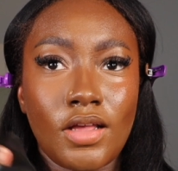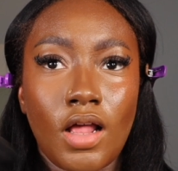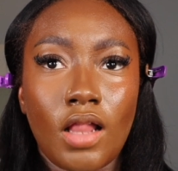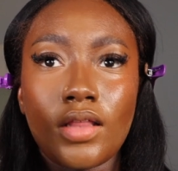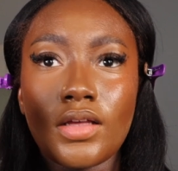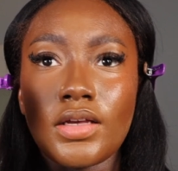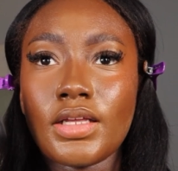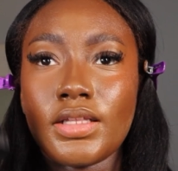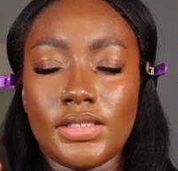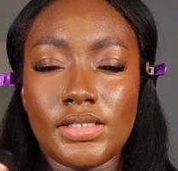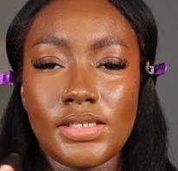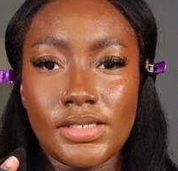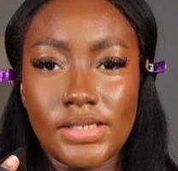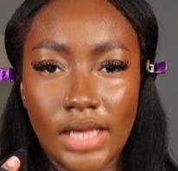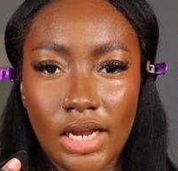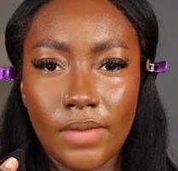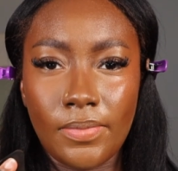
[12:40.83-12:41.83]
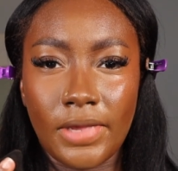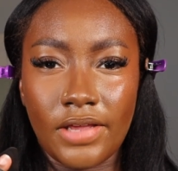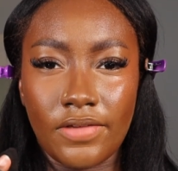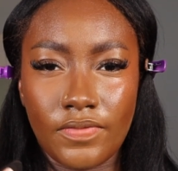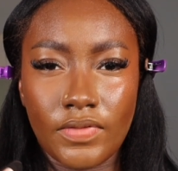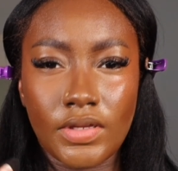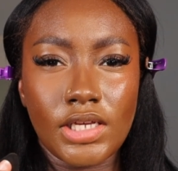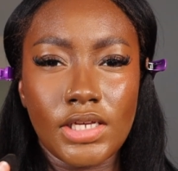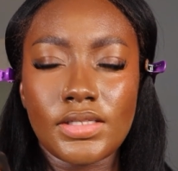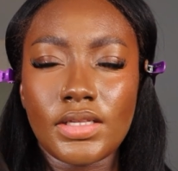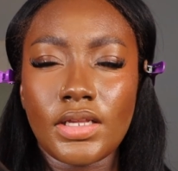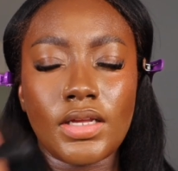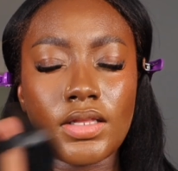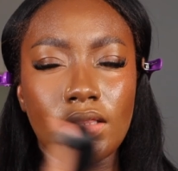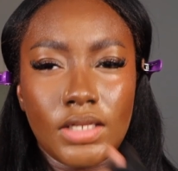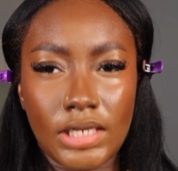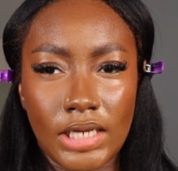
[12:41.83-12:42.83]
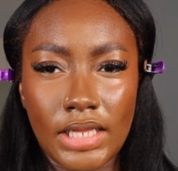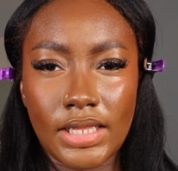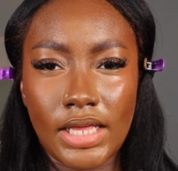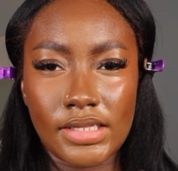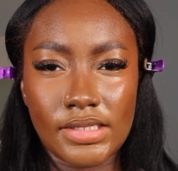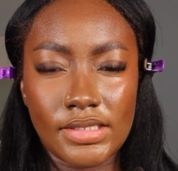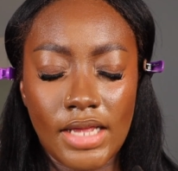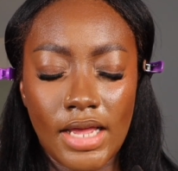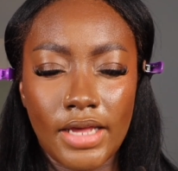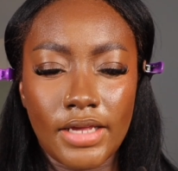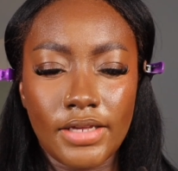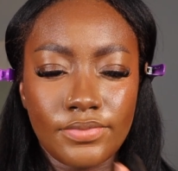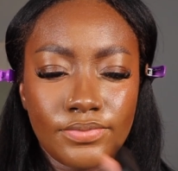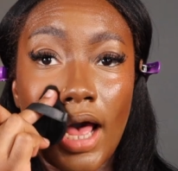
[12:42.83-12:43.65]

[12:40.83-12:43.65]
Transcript: Look at this side of my face and then look at that side.